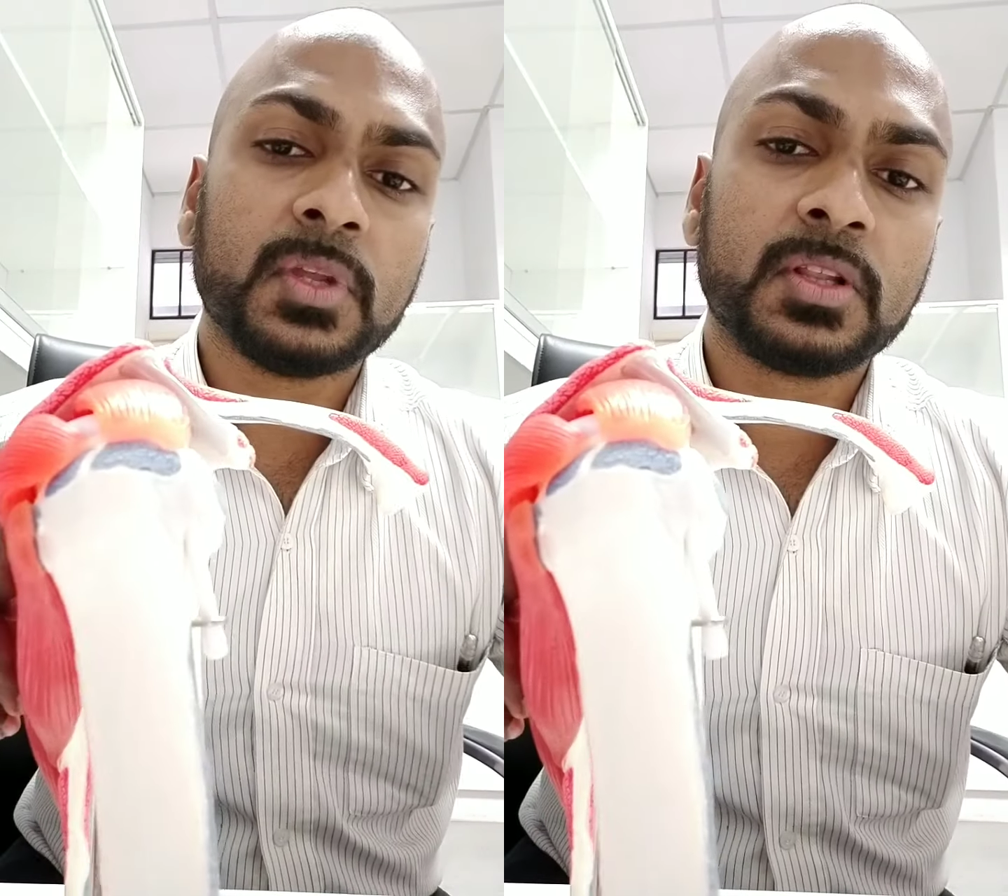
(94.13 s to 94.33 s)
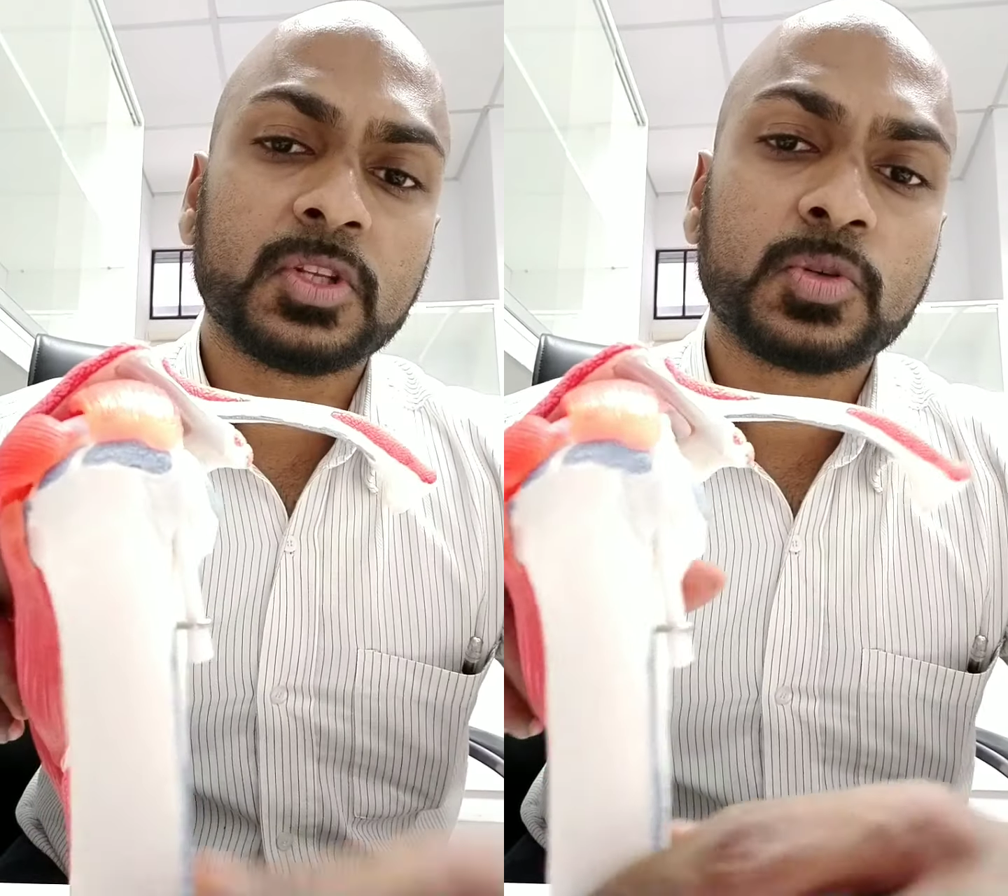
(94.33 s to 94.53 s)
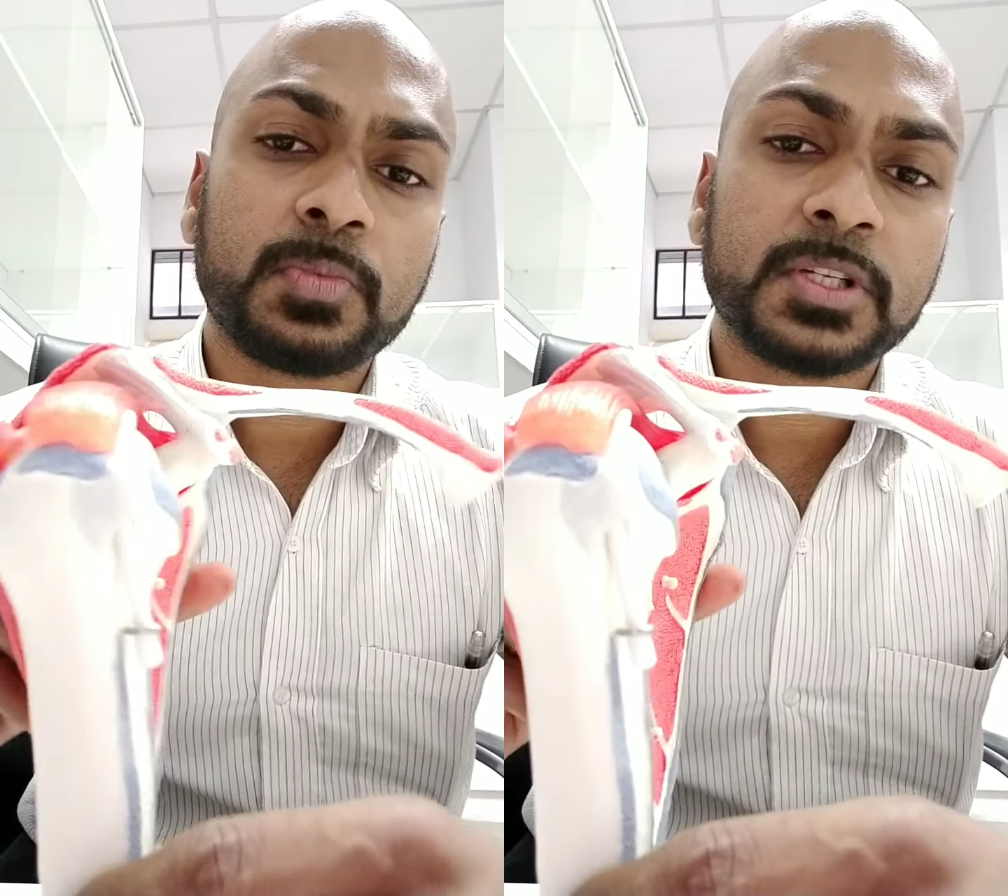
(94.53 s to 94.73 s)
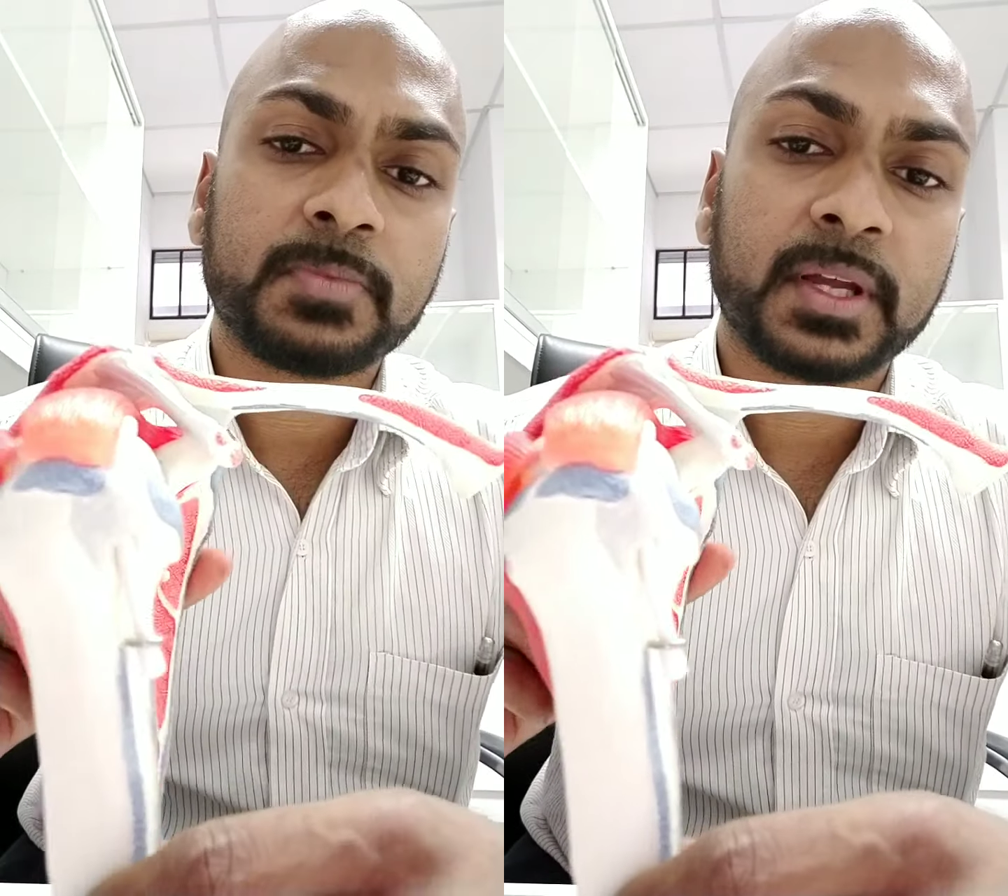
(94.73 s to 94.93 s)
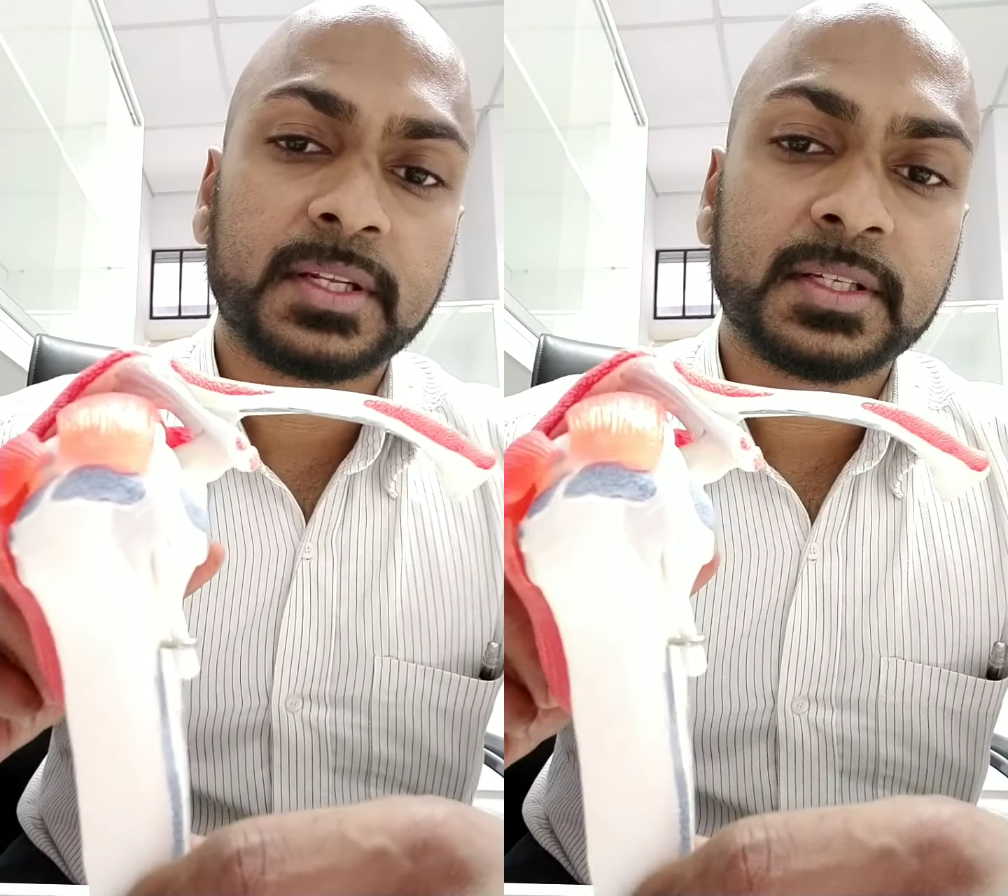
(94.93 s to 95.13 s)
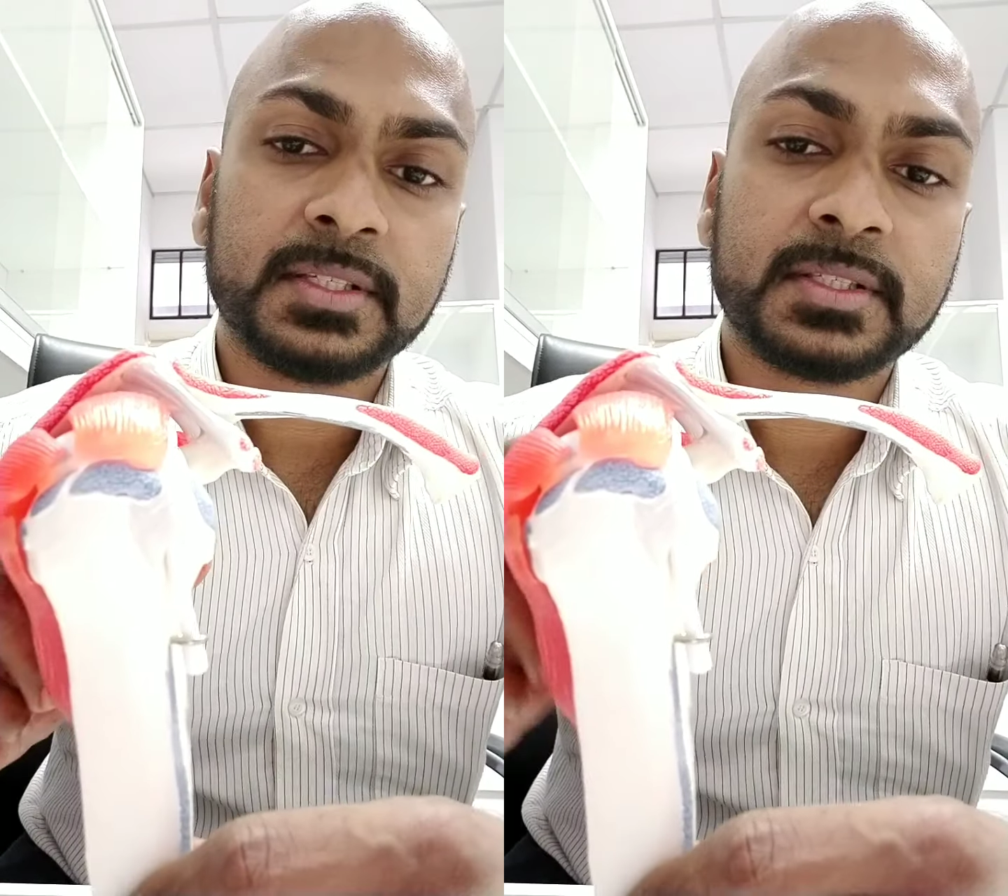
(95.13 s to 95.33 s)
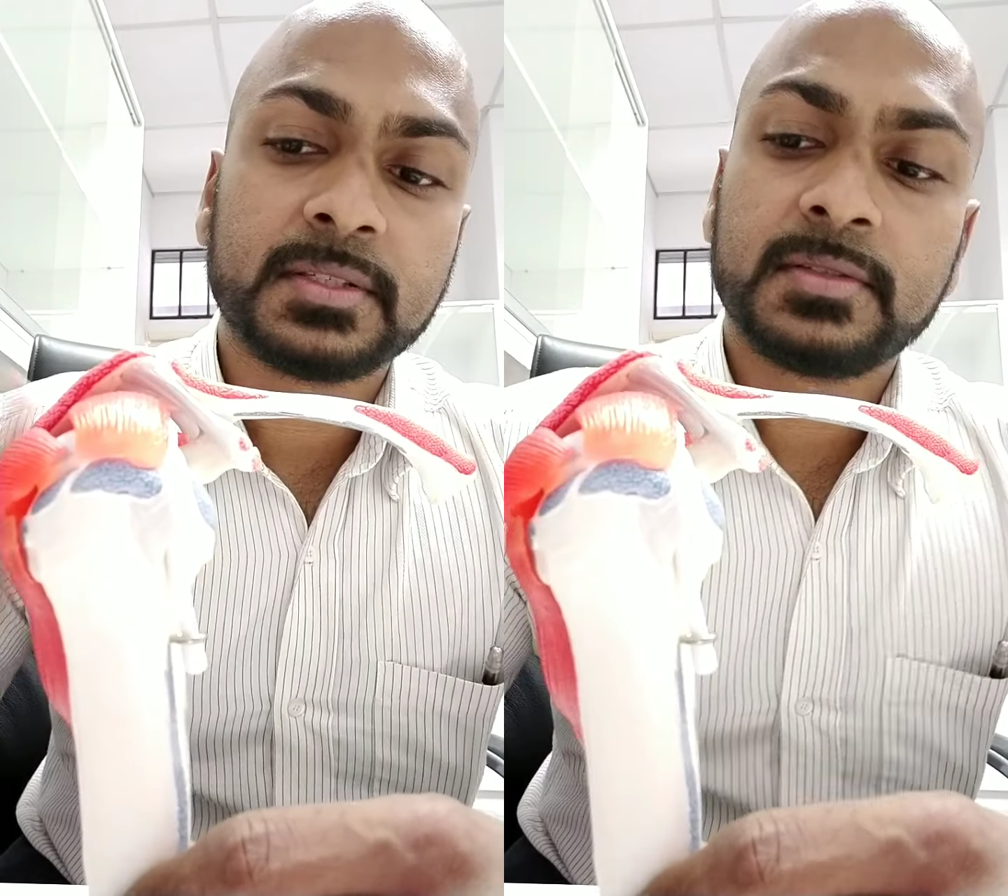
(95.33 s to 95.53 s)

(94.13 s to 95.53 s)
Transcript: the supraspinatus,